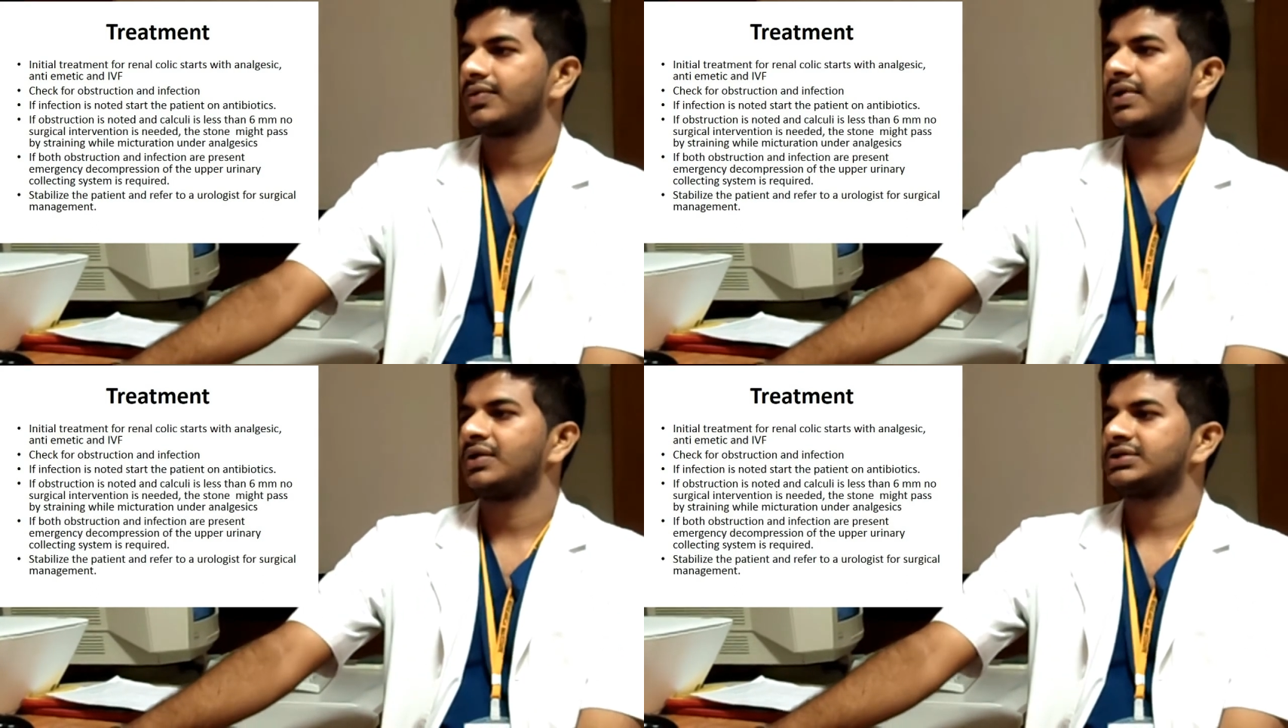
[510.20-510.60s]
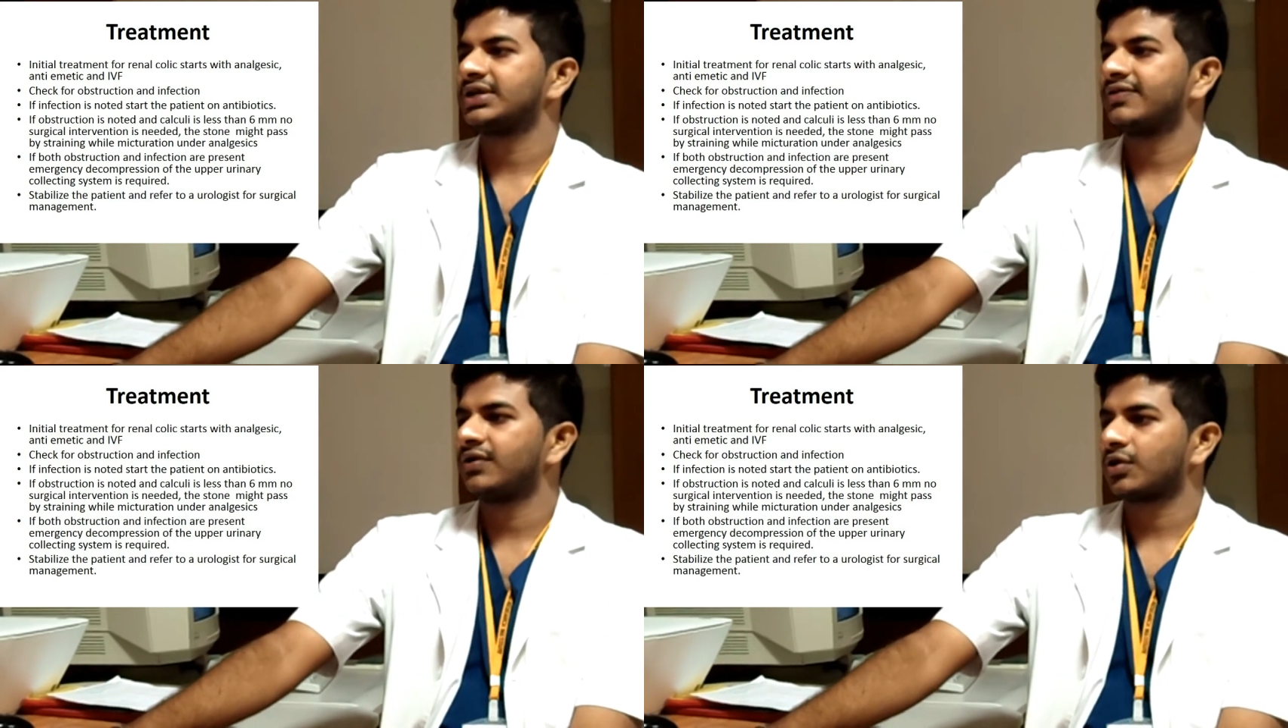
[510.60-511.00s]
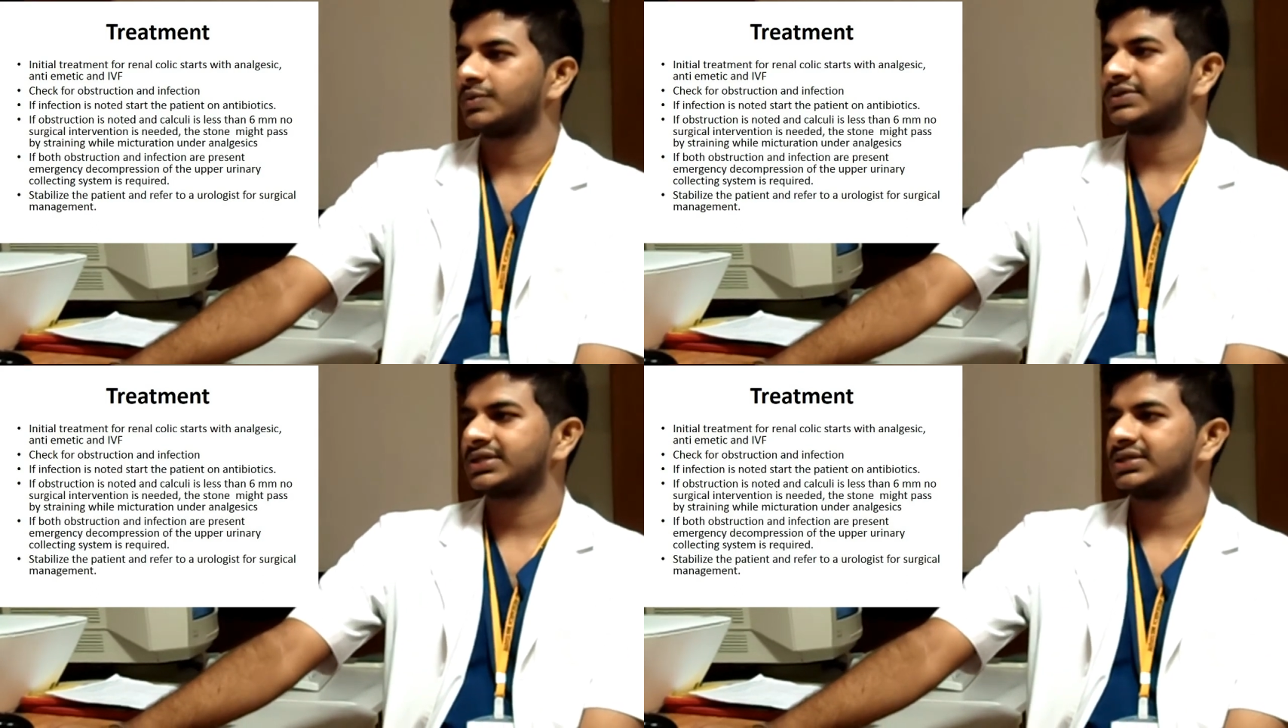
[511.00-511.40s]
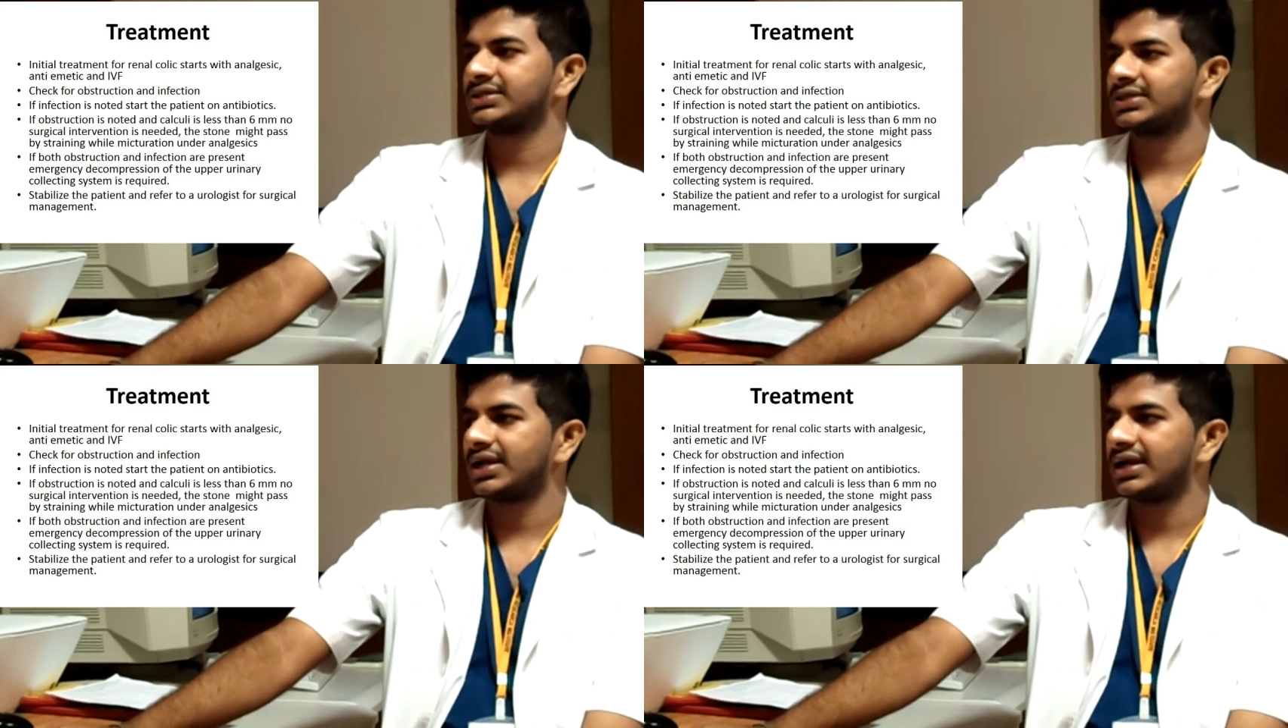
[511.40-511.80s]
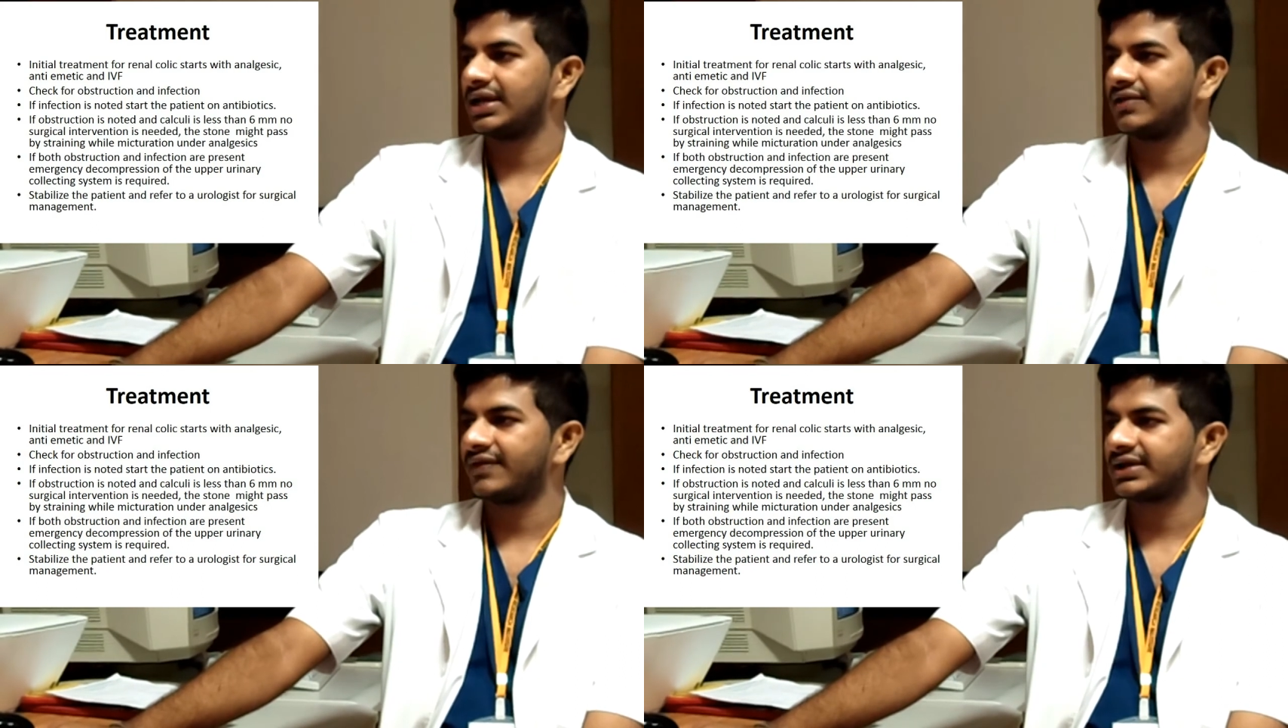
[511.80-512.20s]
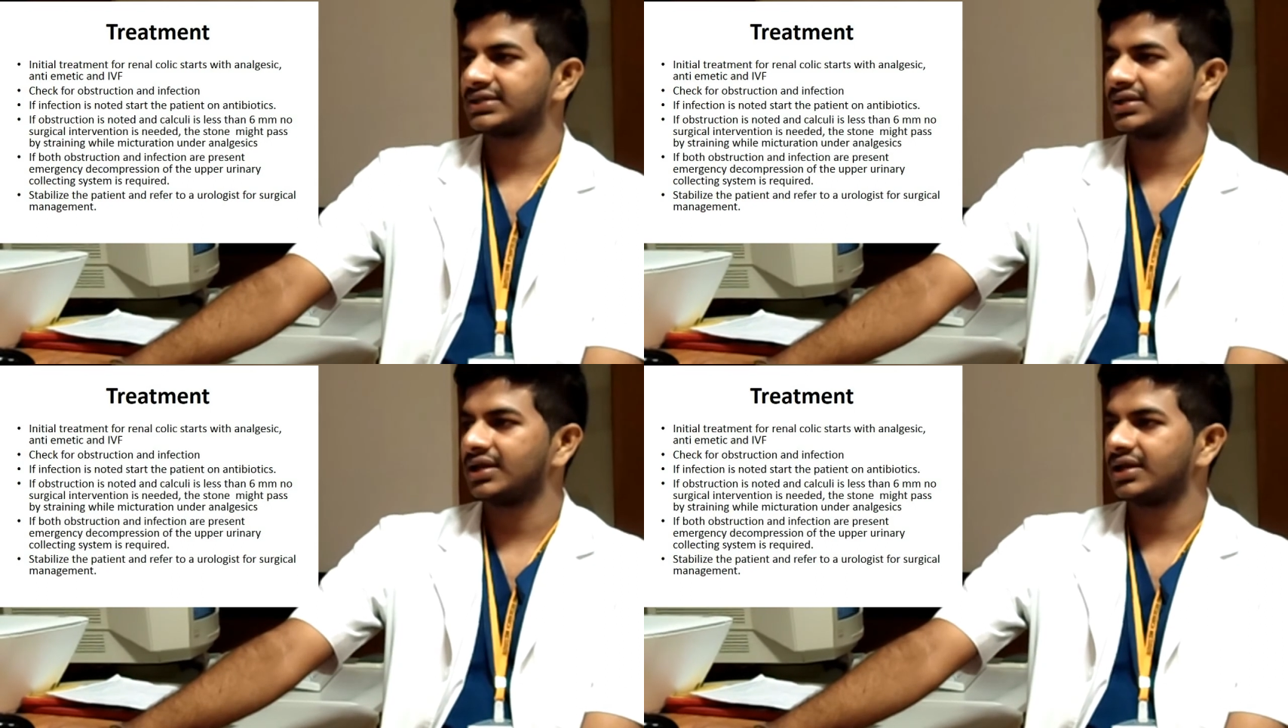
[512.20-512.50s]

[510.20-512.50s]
We have to check for obstructions and infection.